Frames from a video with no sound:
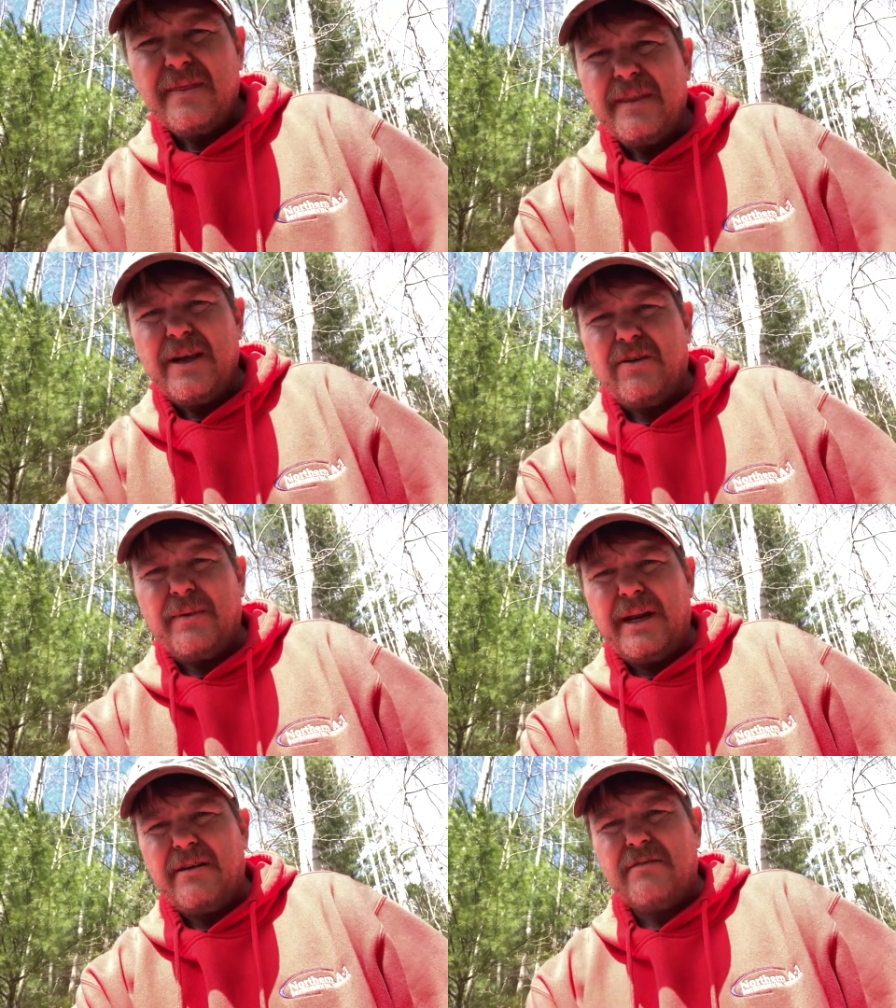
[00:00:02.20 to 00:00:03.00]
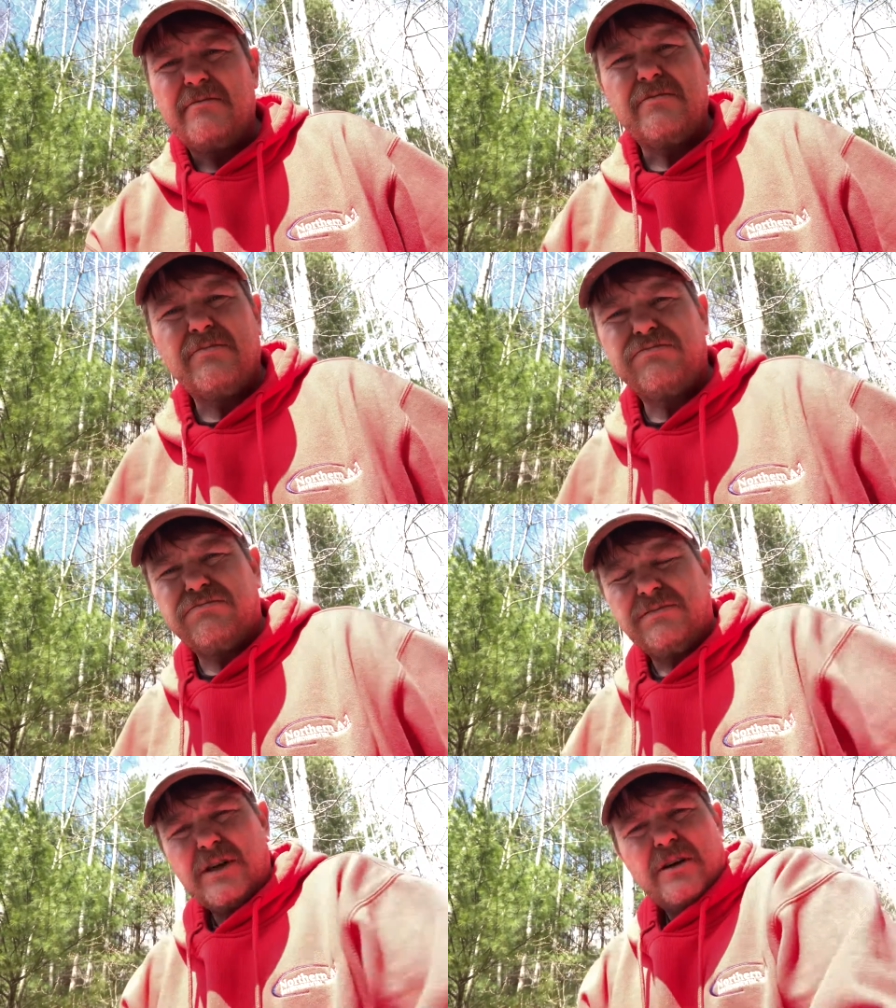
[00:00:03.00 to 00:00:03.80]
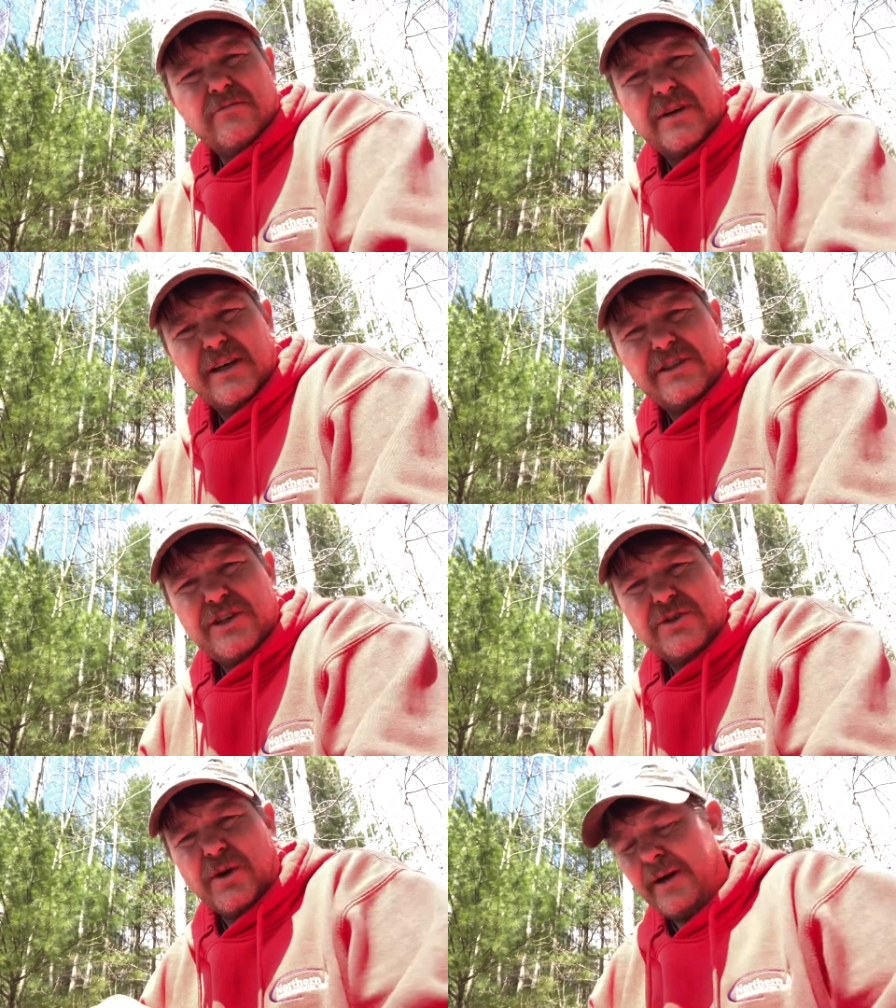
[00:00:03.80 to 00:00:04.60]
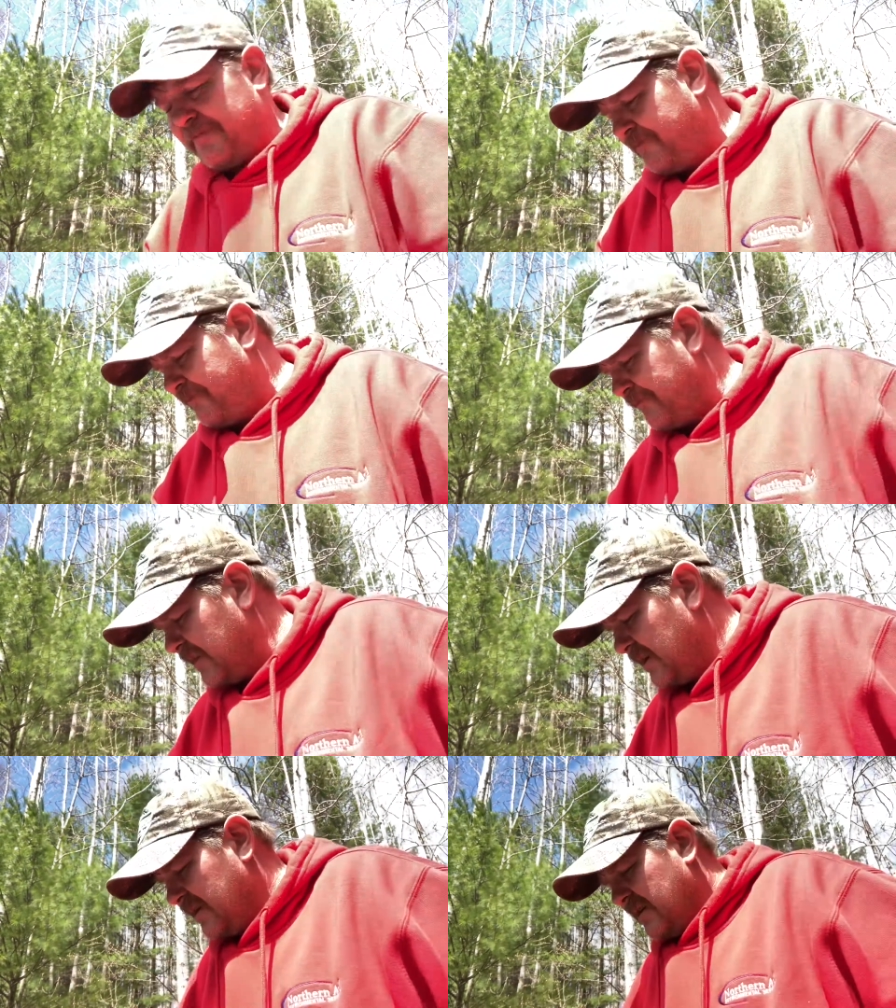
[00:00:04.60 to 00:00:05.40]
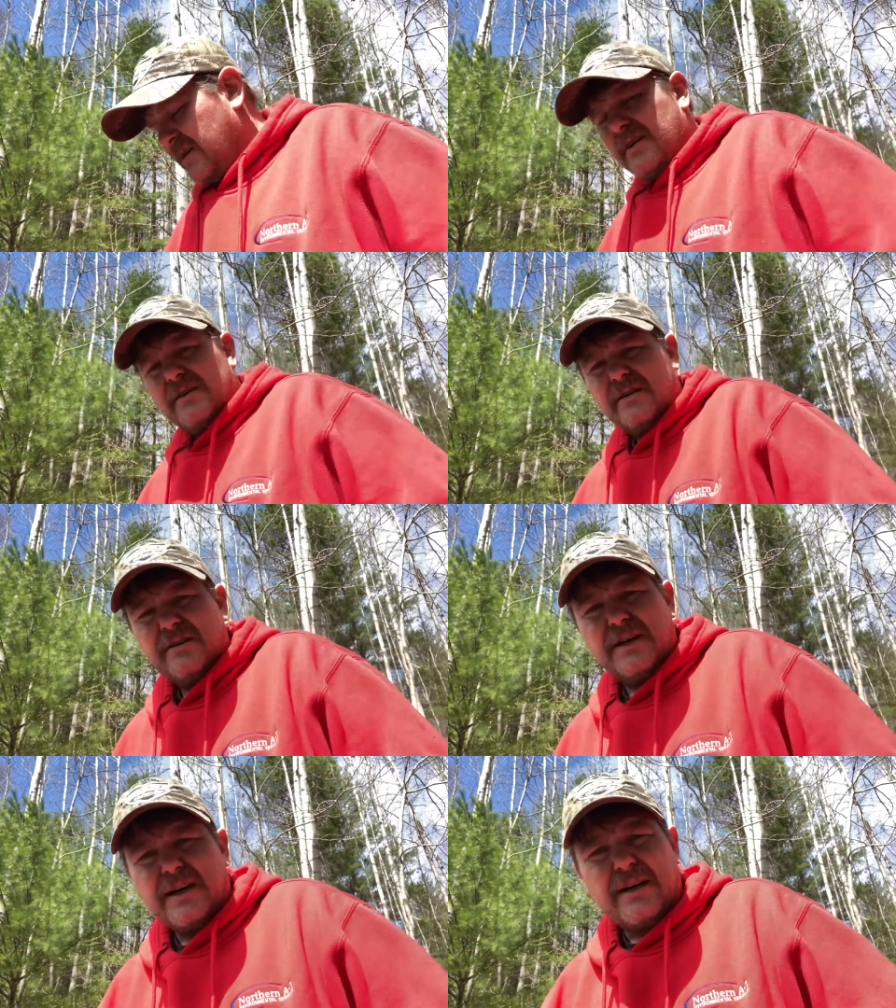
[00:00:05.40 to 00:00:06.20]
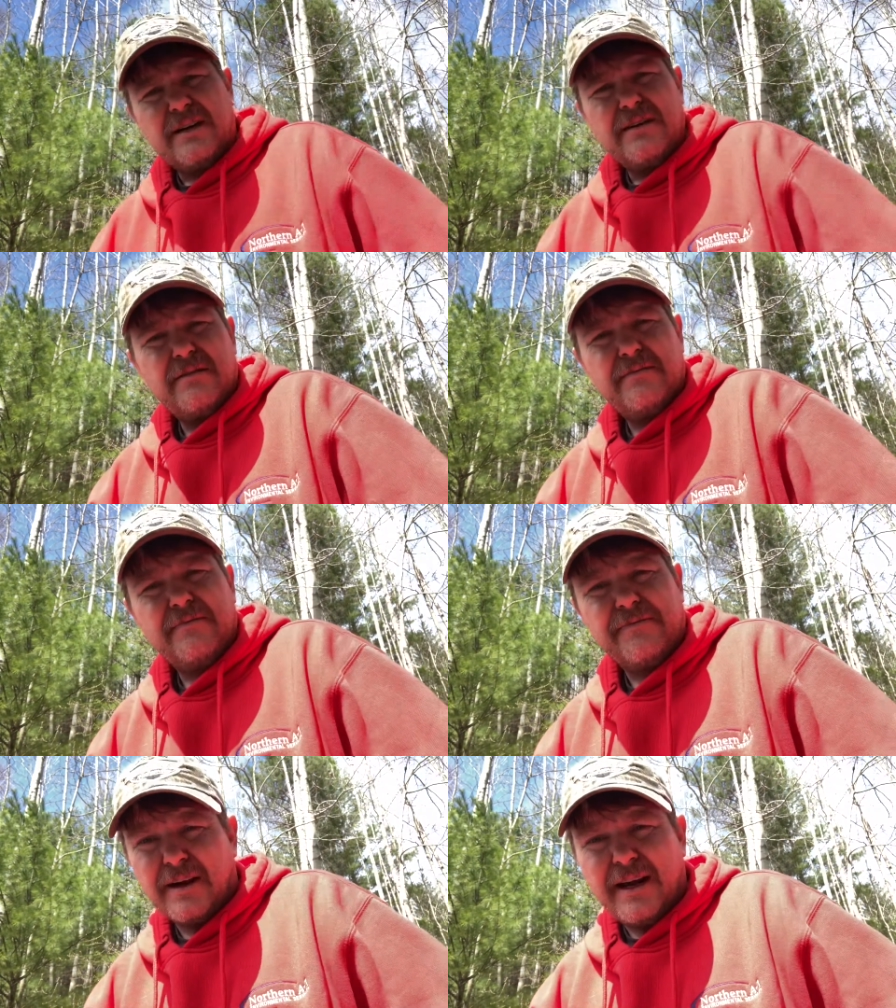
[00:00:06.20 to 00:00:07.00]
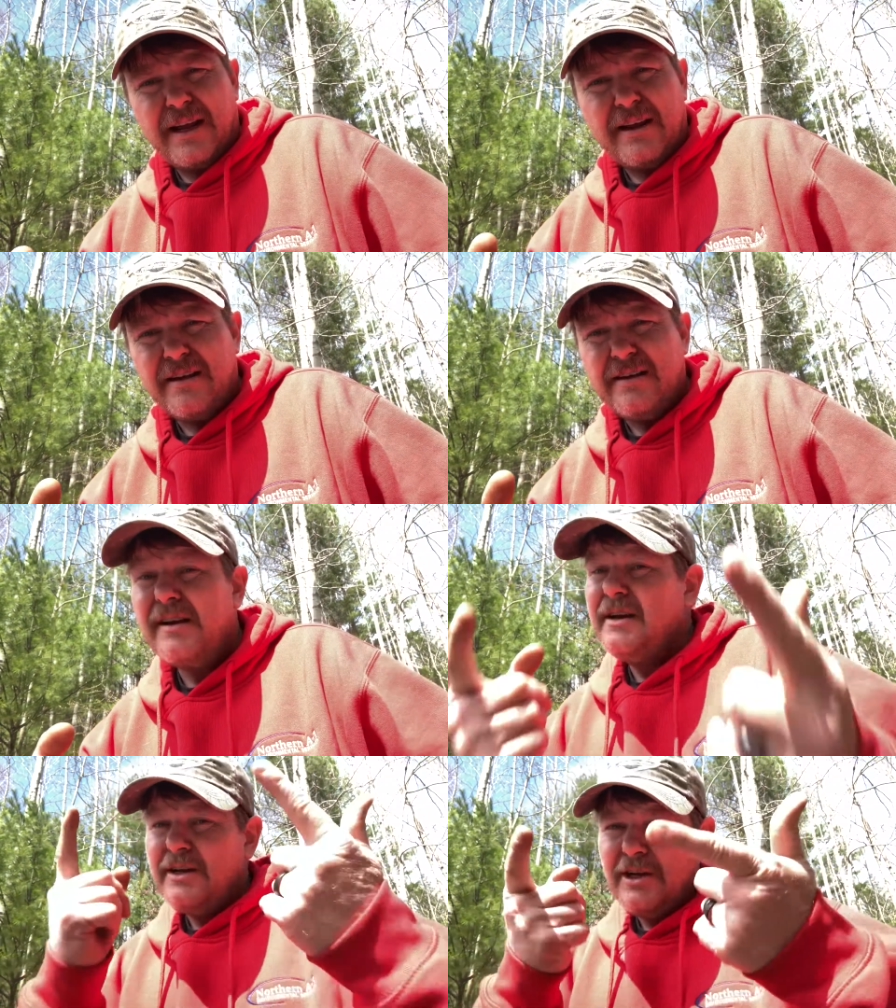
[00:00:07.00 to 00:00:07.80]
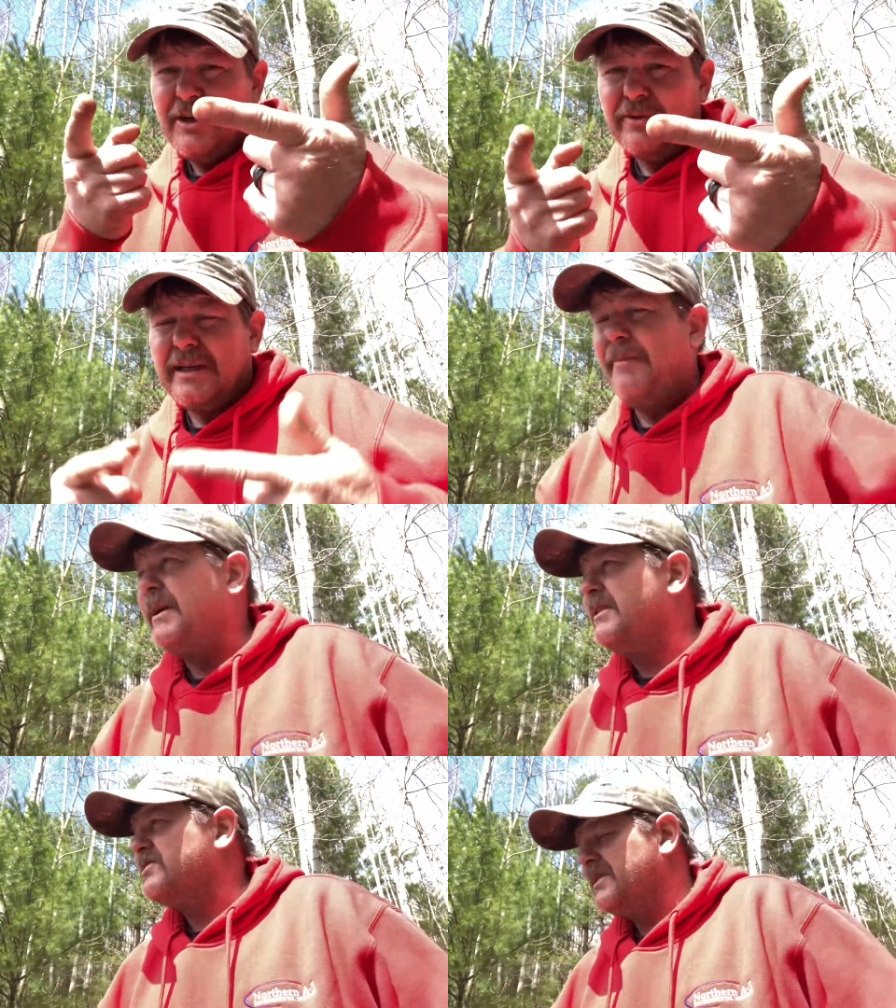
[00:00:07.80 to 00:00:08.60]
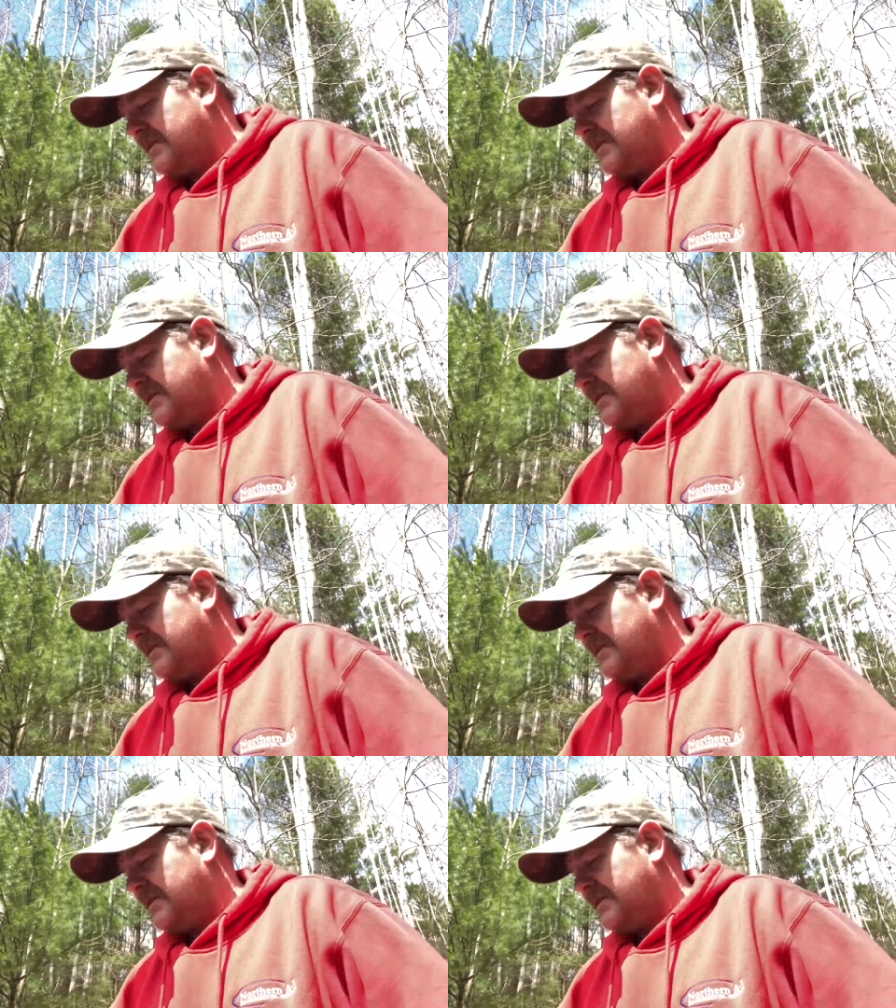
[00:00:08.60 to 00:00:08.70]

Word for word: Hey everybody, Ron T. Sawyer. Uh, Friday, you know what that means.